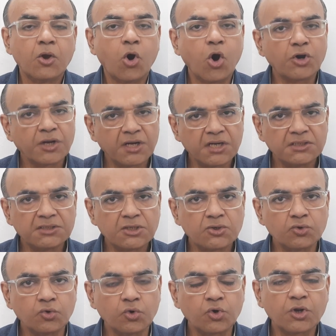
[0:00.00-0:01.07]
On another
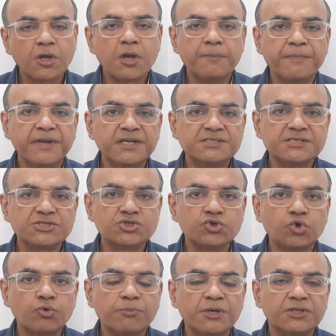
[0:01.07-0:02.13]
note, many such
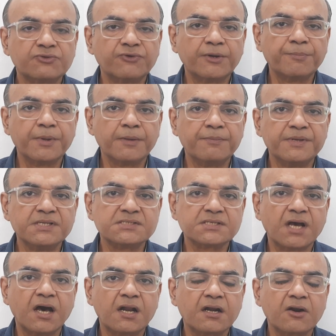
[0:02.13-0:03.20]
low birth weight babies
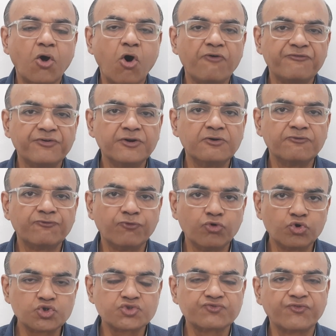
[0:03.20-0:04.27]
are often
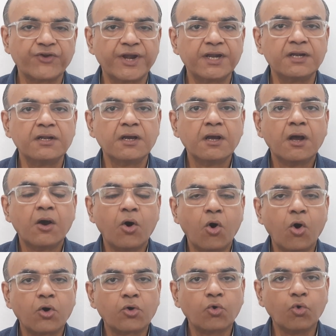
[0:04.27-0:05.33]
force-fed
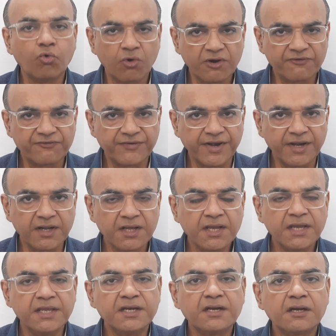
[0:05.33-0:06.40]
or overfed
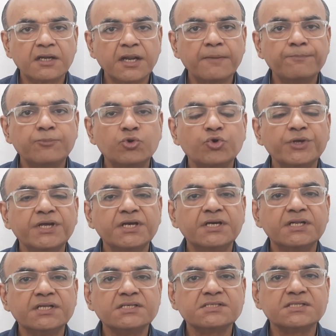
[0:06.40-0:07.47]
in an attempt to
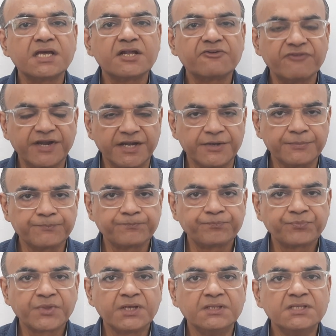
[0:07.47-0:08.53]
increase their weight.
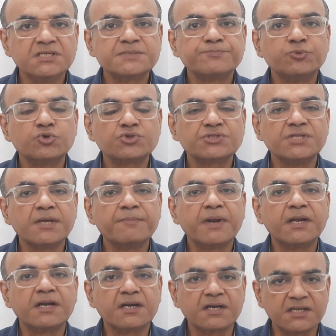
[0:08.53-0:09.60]
This puts them
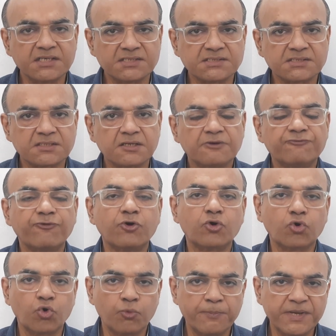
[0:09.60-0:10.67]
at risk for
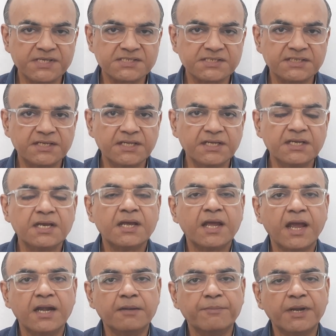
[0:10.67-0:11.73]
obesity
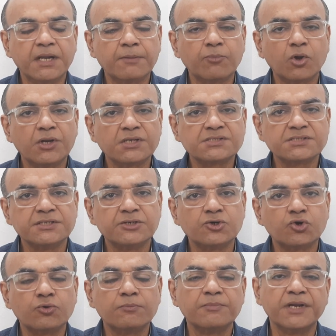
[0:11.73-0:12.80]
and metabolic
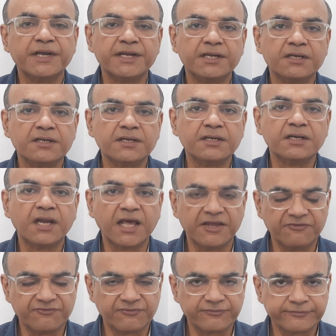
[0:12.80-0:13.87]
syndrome later in
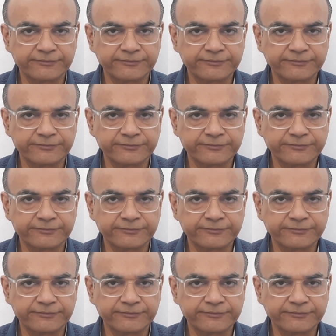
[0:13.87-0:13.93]
life.